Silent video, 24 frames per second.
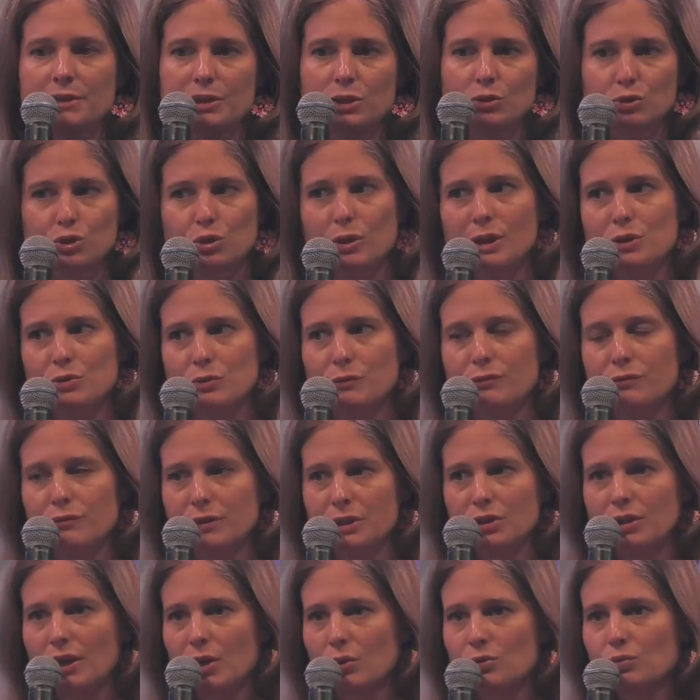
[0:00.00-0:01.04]
to try to
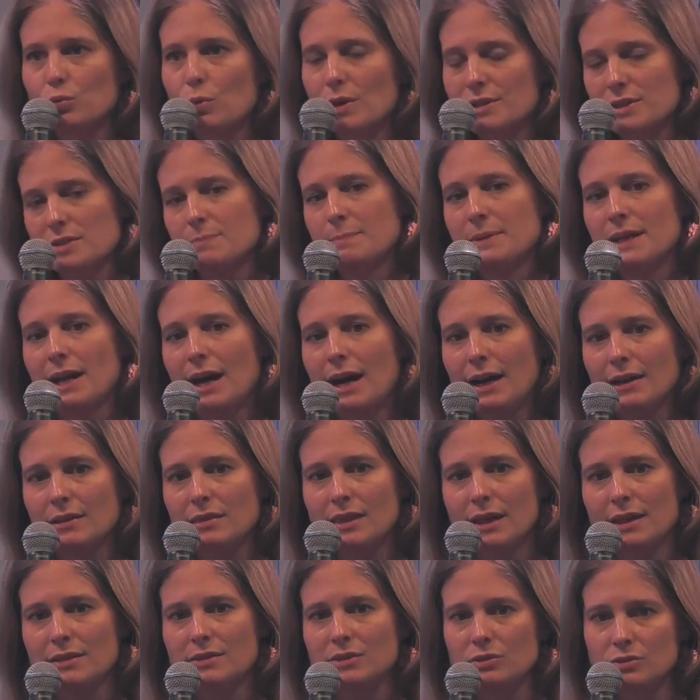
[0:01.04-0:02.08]
figure out what's
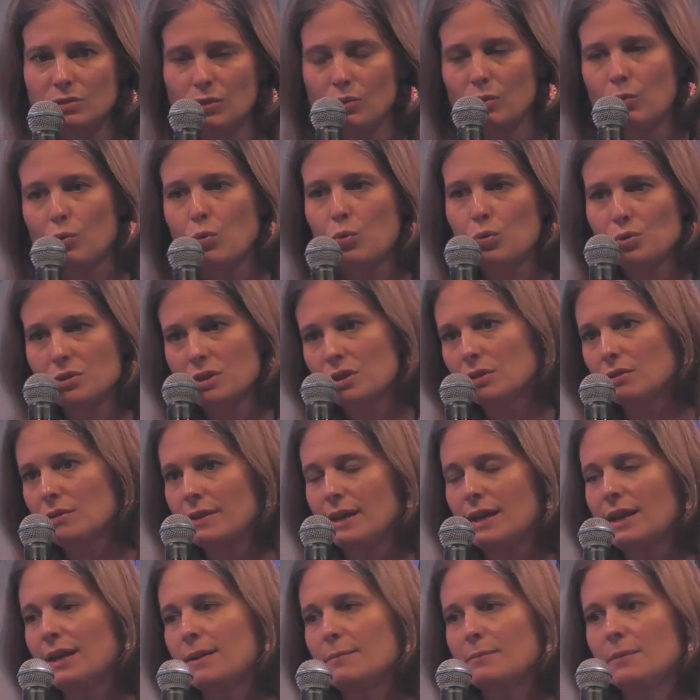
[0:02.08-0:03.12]
behind that, who told
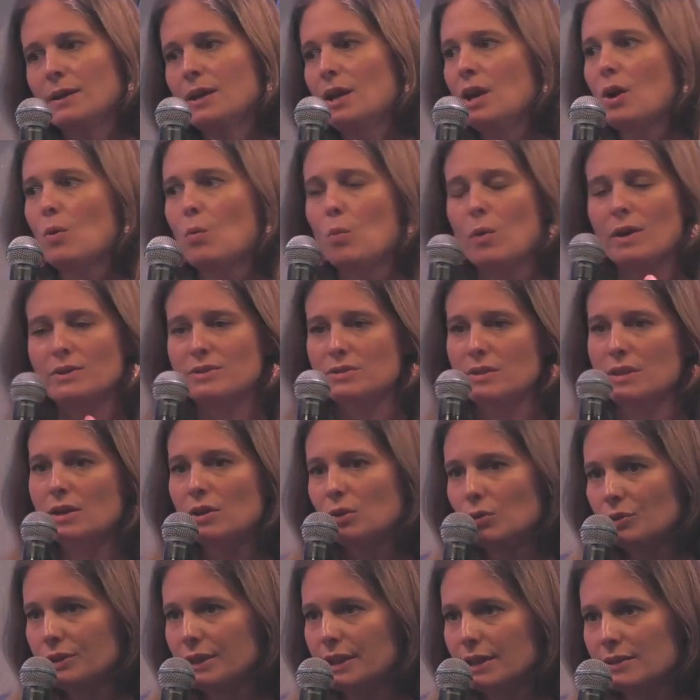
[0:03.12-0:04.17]
them, what's the
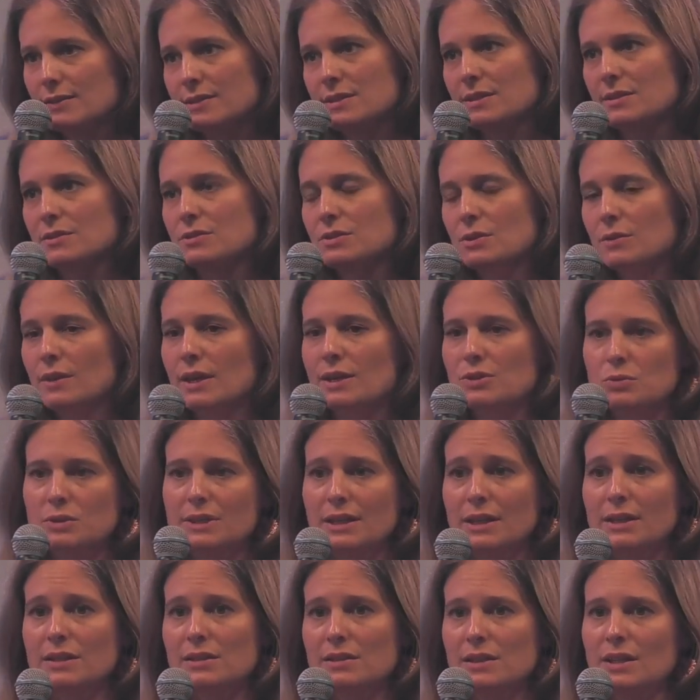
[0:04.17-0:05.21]
context, so that you
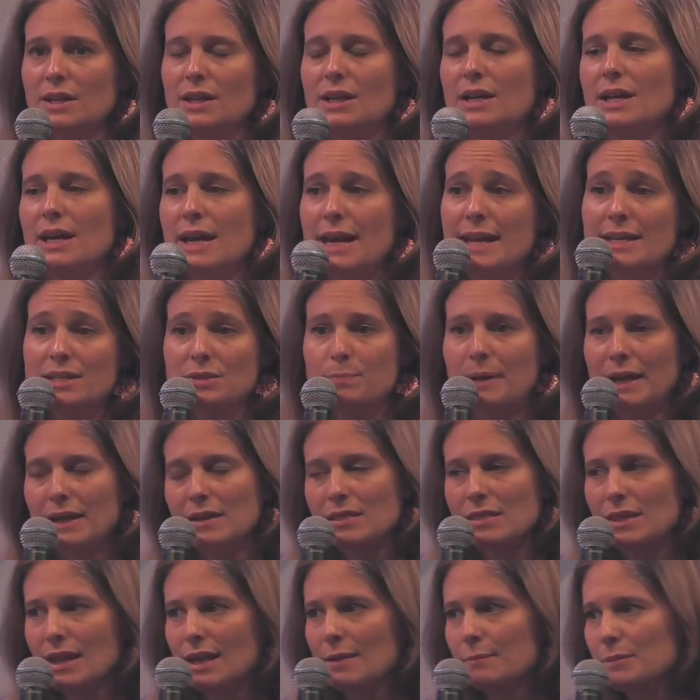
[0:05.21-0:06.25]
can
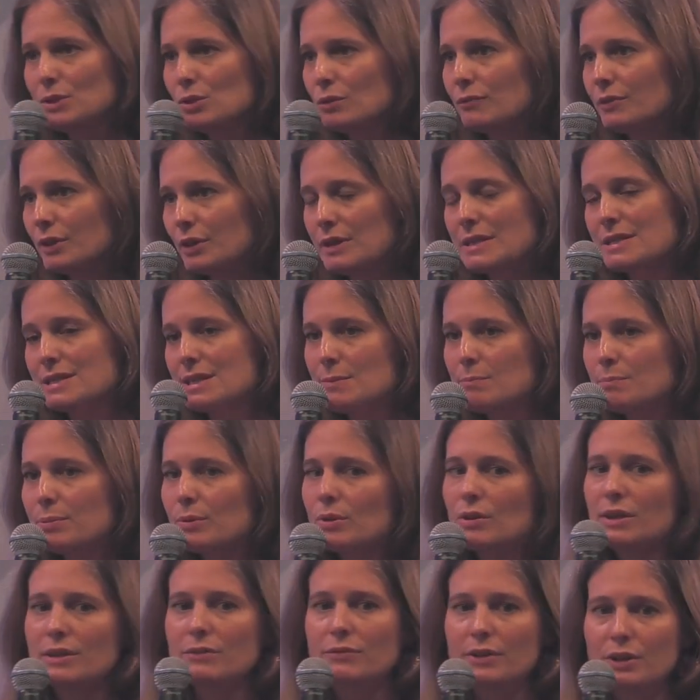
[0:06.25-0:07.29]
explain them in a very
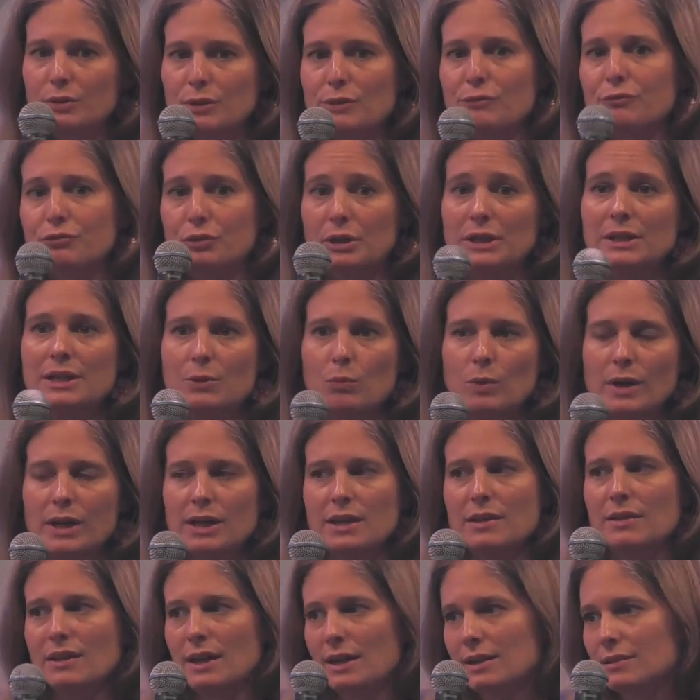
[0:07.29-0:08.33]
simple and very friendly
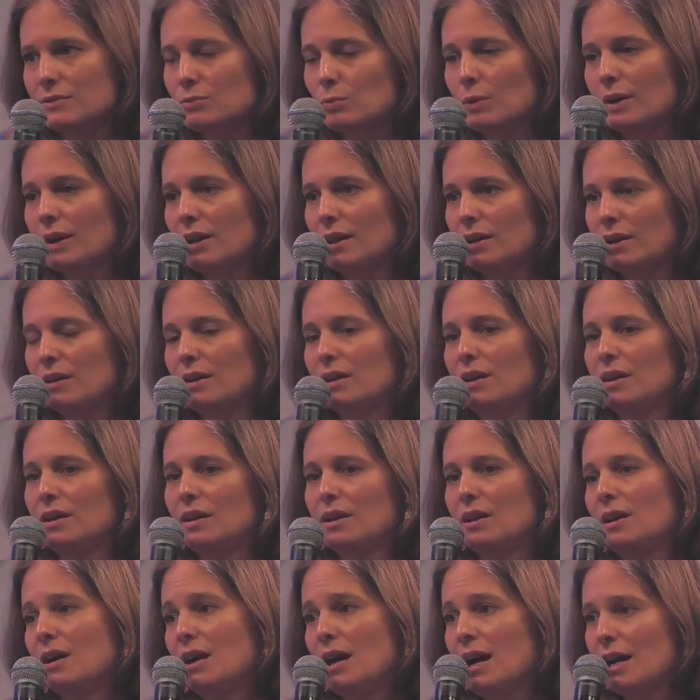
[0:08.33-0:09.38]
way that, well,
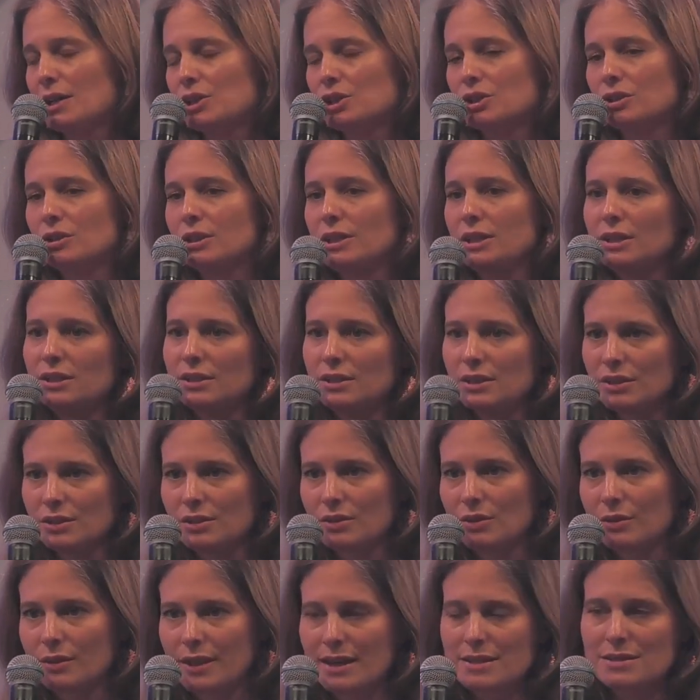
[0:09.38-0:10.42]
actually,
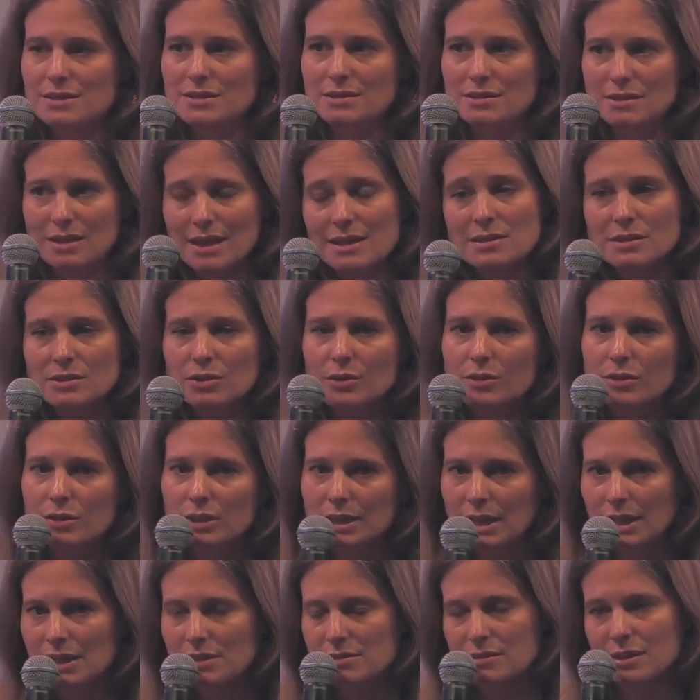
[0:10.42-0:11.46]
that's not the
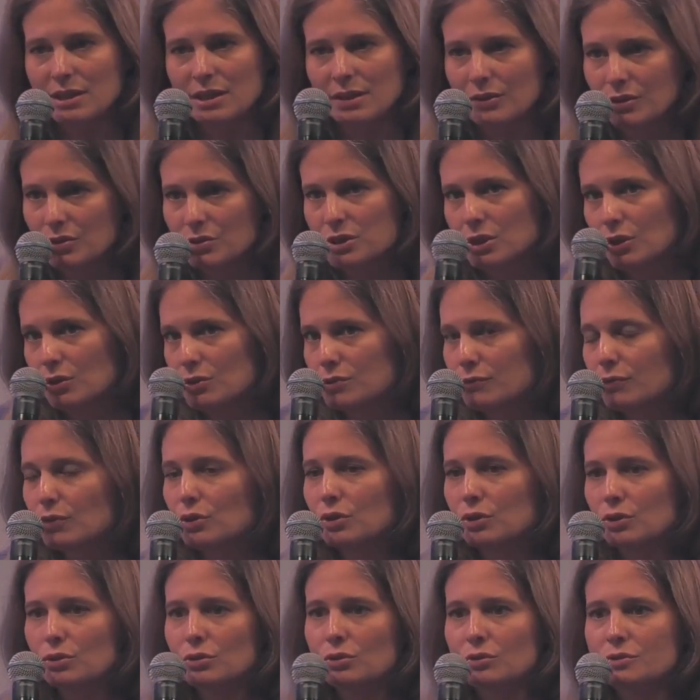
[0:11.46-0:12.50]
case. There are no toys
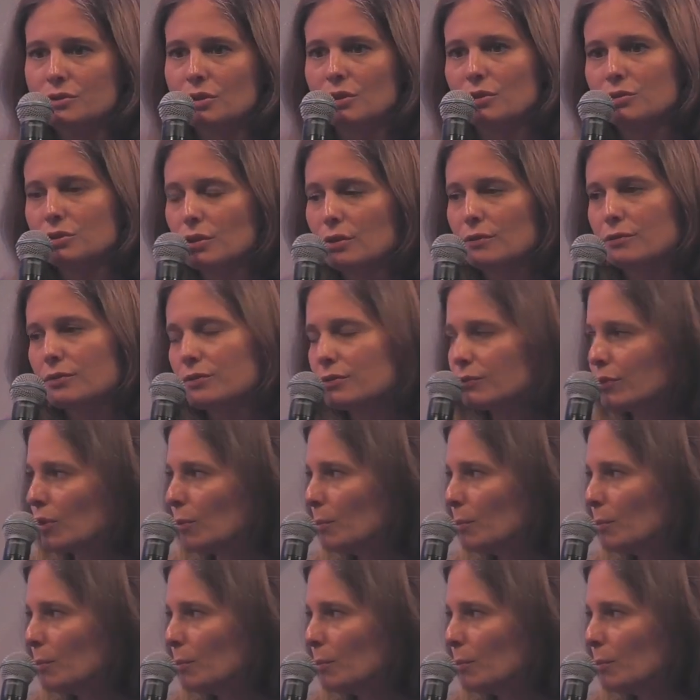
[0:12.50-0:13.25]
for girls or toys for